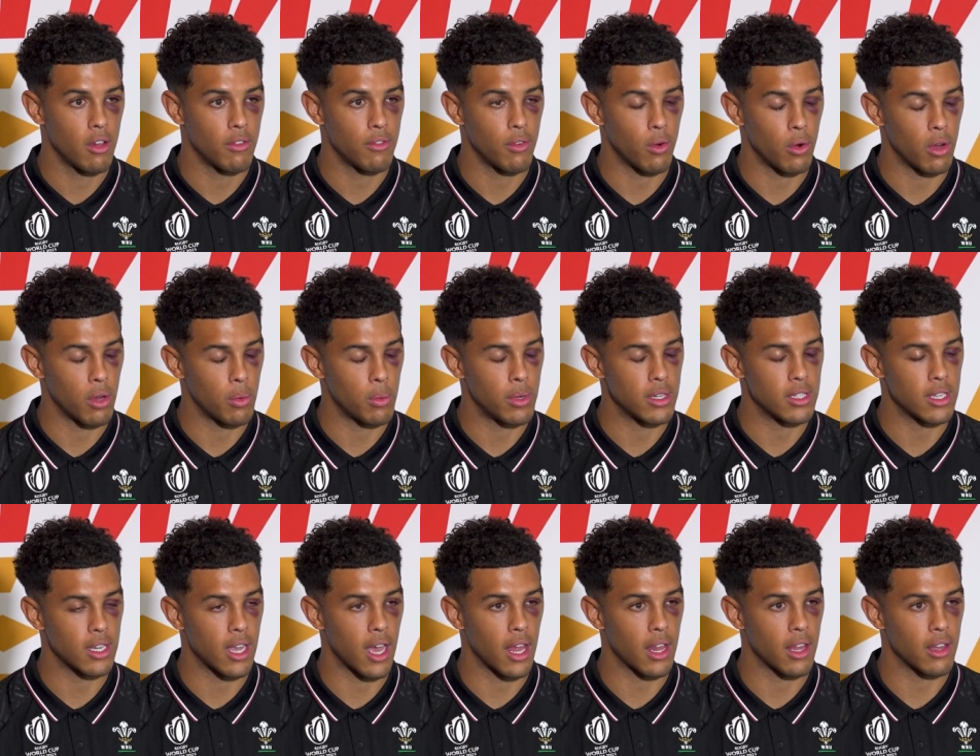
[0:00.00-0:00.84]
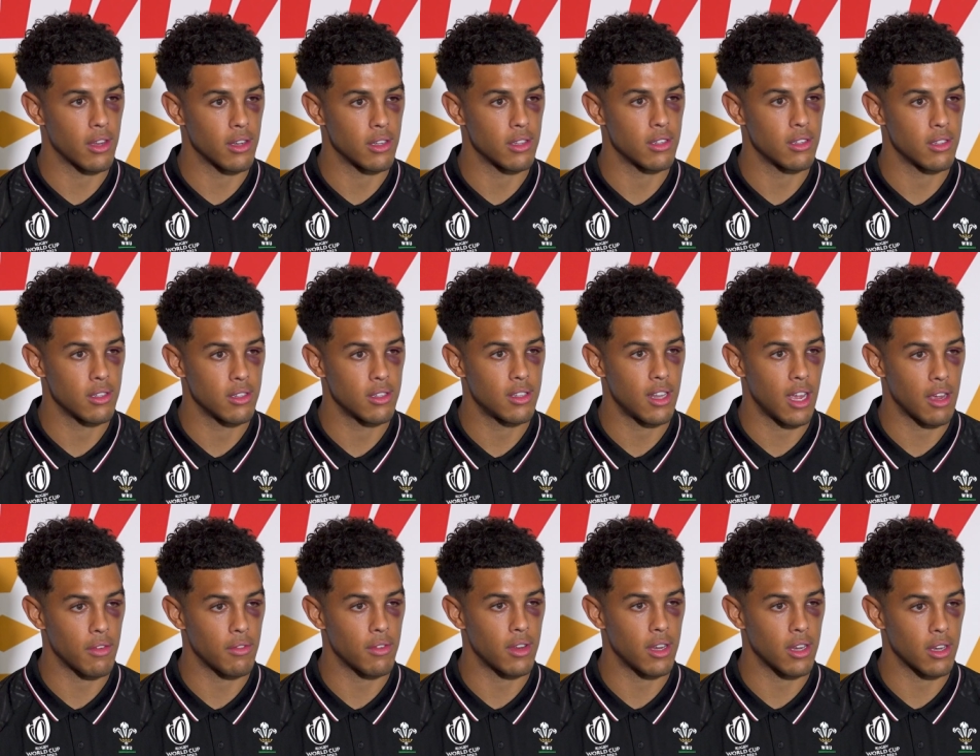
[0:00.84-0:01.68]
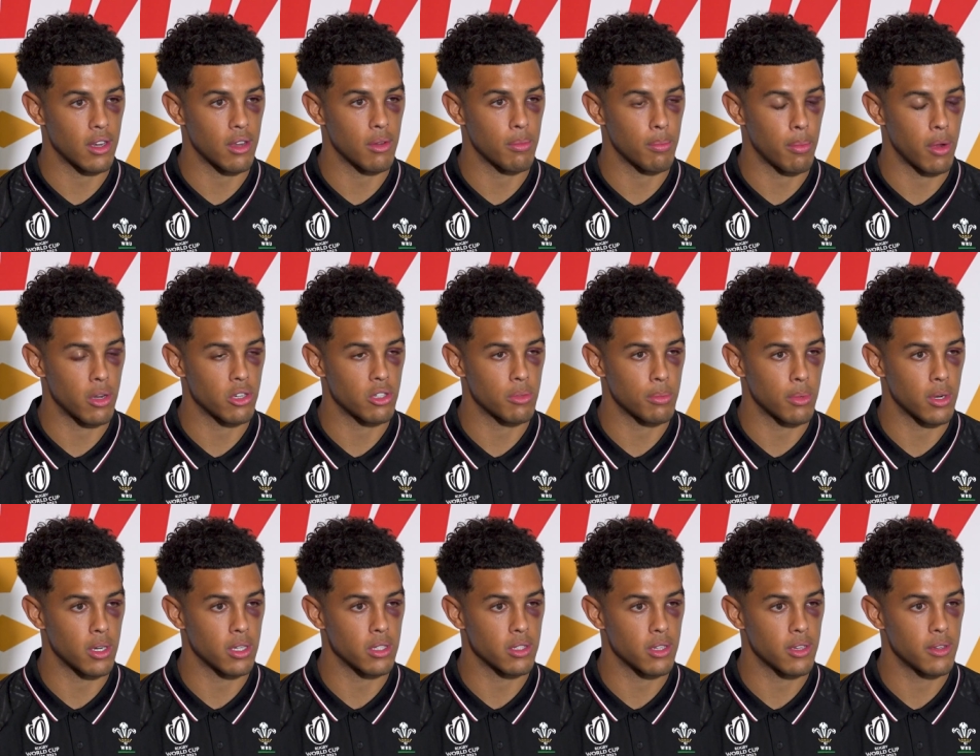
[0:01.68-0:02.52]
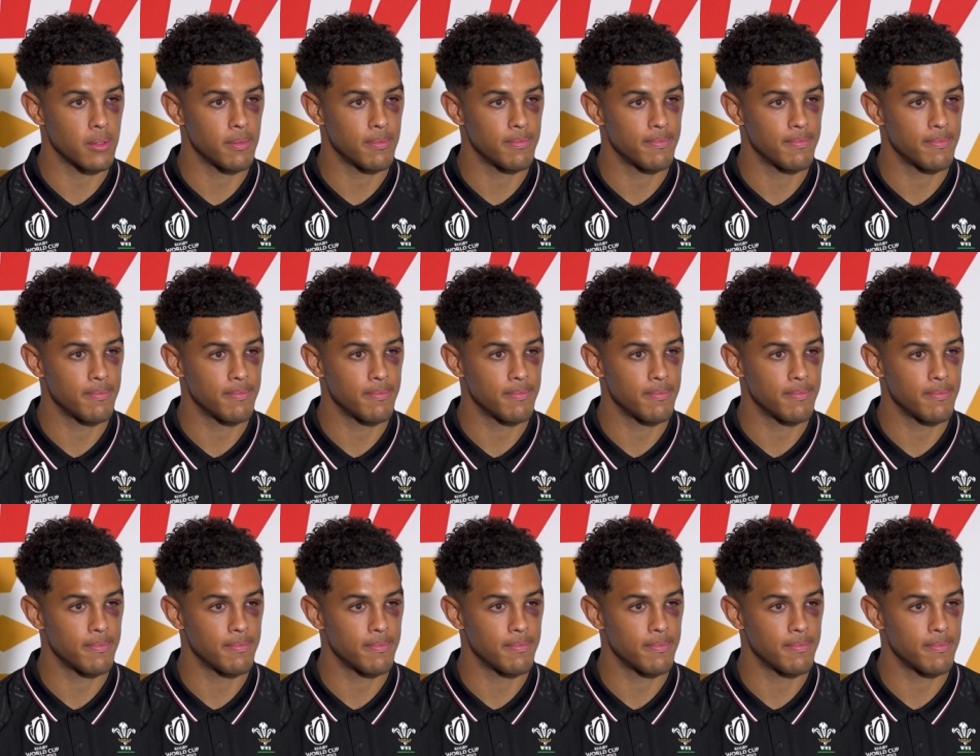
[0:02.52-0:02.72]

14 weeks together, and definitely a good bunch of boys.